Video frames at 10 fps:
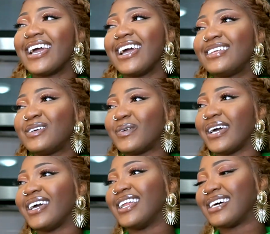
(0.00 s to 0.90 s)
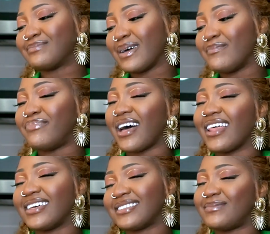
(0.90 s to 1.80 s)
Anyway, that's my
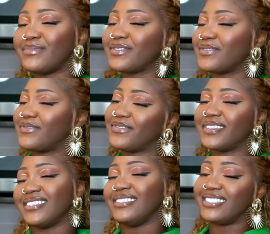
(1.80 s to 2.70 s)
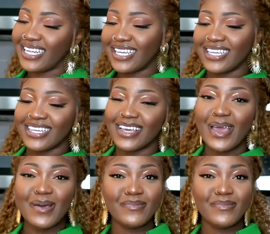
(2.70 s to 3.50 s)
balanced meal for the day.